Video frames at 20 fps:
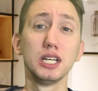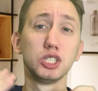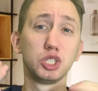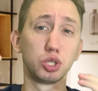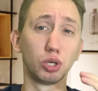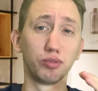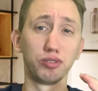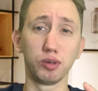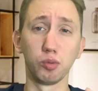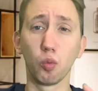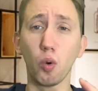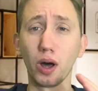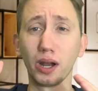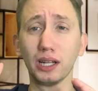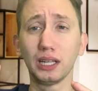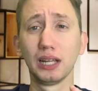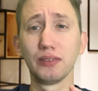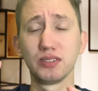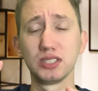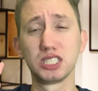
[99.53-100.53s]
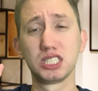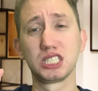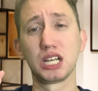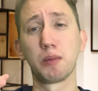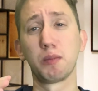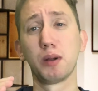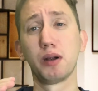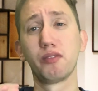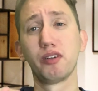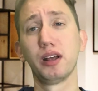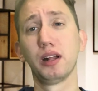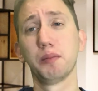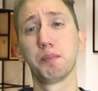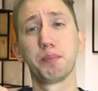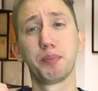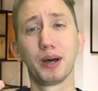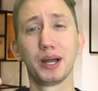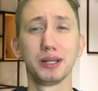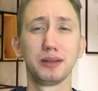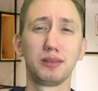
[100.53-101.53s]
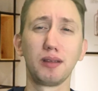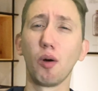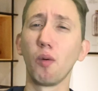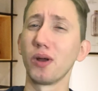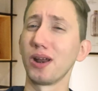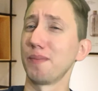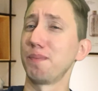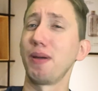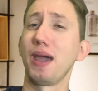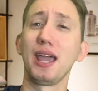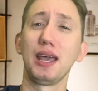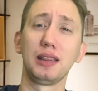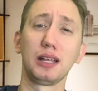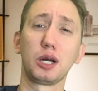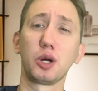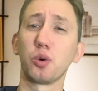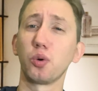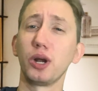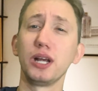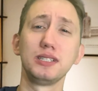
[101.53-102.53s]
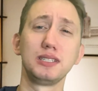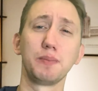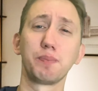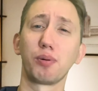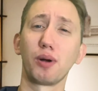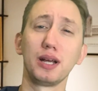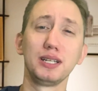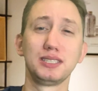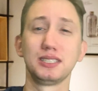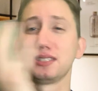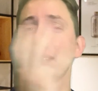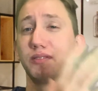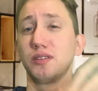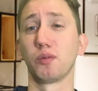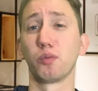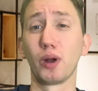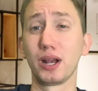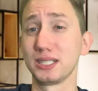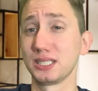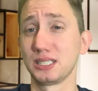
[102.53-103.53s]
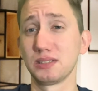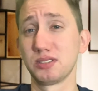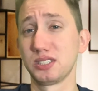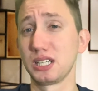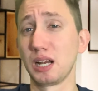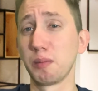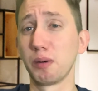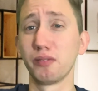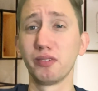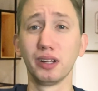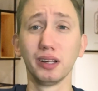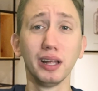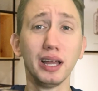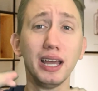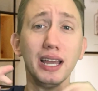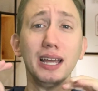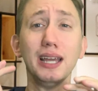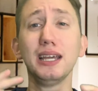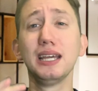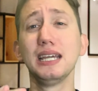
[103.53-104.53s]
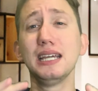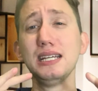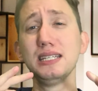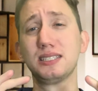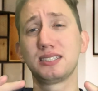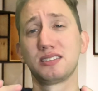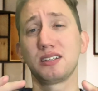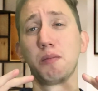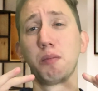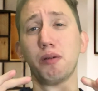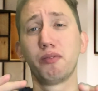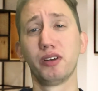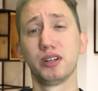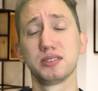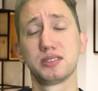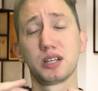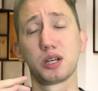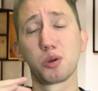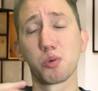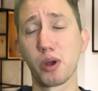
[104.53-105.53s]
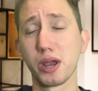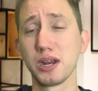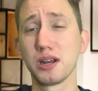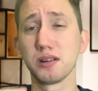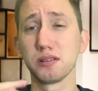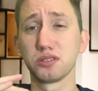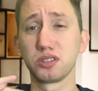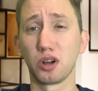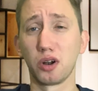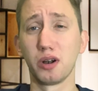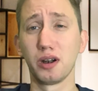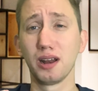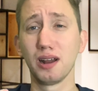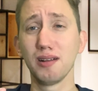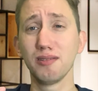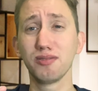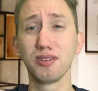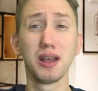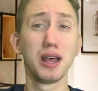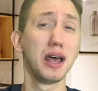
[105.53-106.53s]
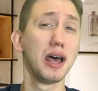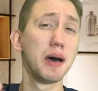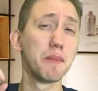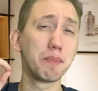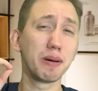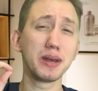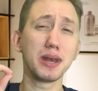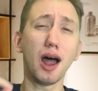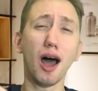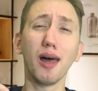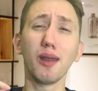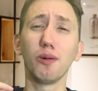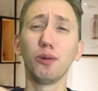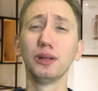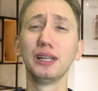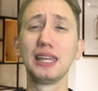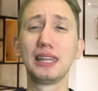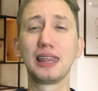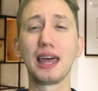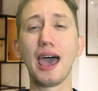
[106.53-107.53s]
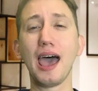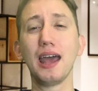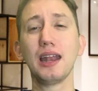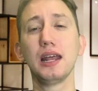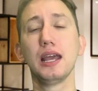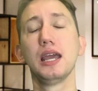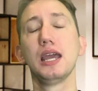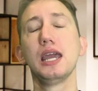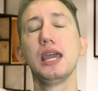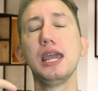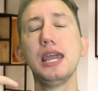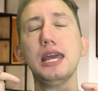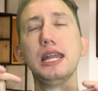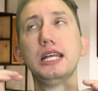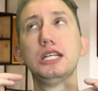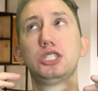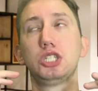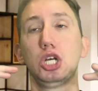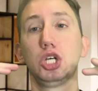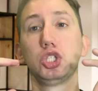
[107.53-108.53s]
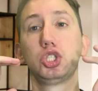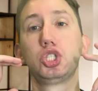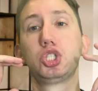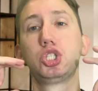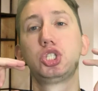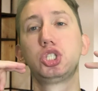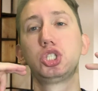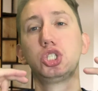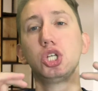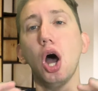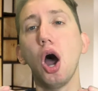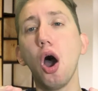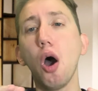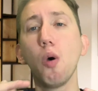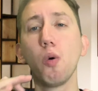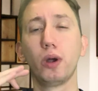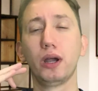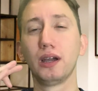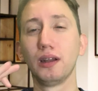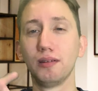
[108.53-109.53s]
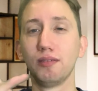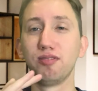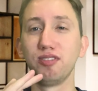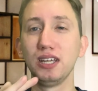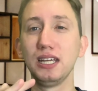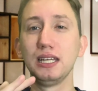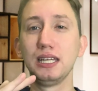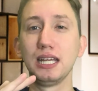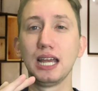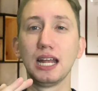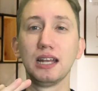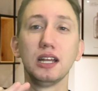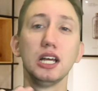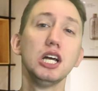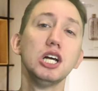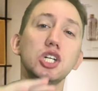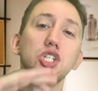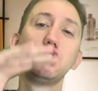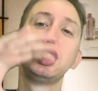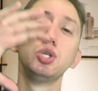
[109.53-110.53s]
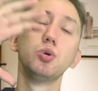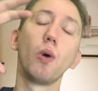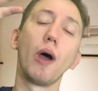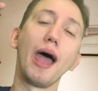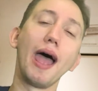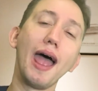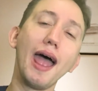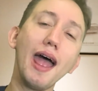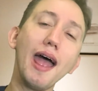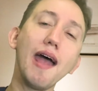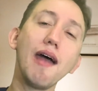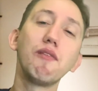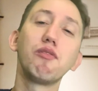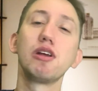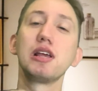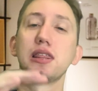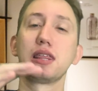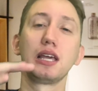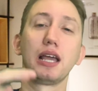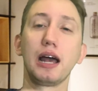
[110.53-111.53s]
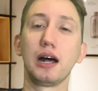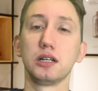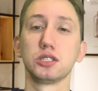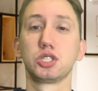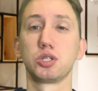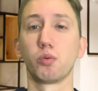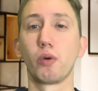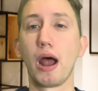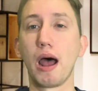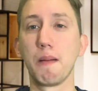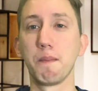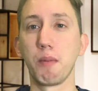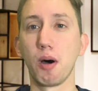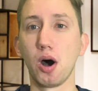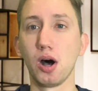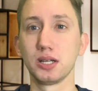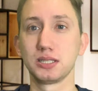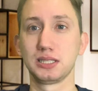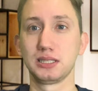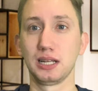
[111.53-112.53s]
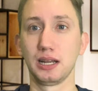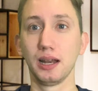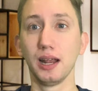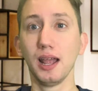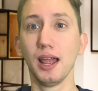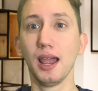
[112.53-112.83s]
So if you want to live in Somerville but don't want to pay the crazy prices of the rest of Somerville, East Somerville is a great alternative. But not only that, it is so convenient to everything else around Boston.